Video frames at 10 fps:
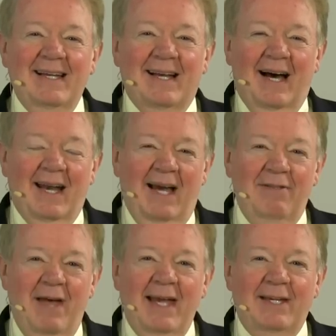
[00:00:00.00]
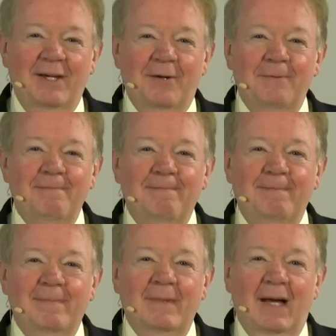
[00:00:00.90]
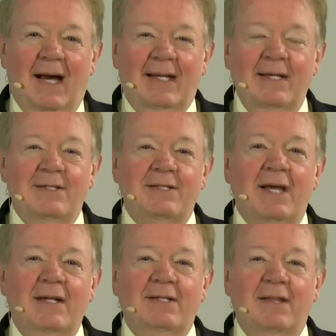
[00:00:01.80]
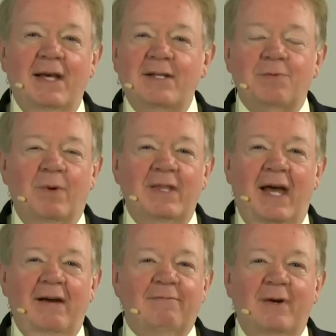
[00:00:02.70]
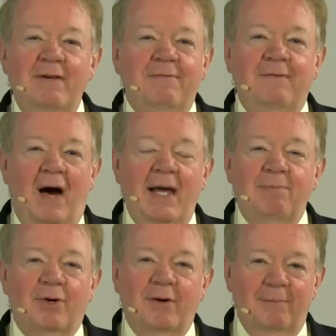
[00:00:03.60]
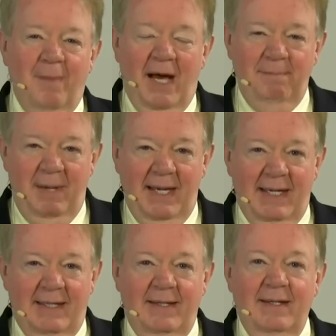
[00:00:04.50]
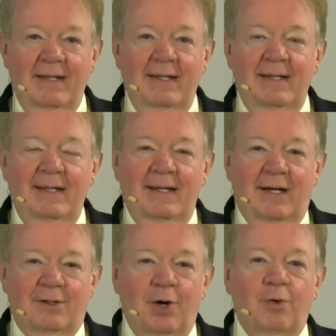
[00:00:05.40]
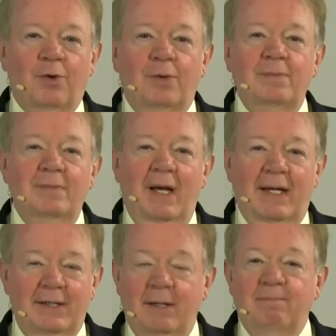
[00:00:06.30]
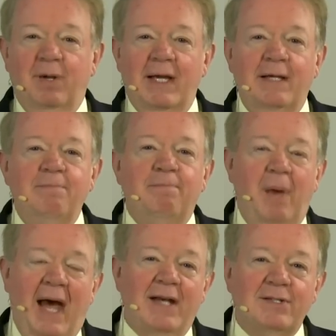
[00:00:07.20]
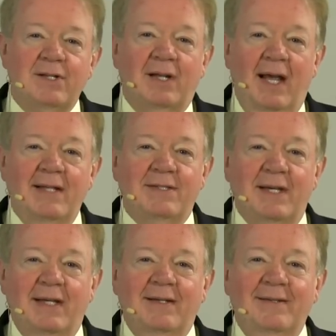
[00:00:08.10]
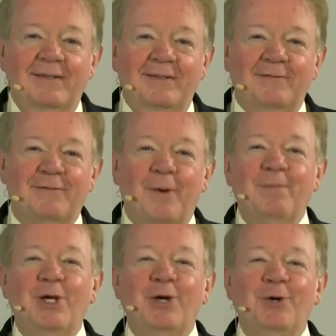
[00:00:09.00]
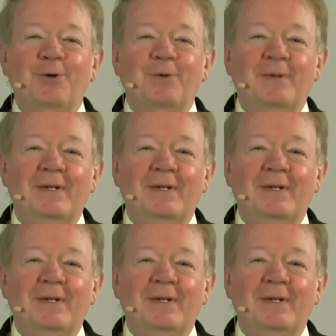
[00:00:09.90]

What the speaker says: God, I thank you. I consent to this with every fiber of my being, a total and complete past cleansing from you.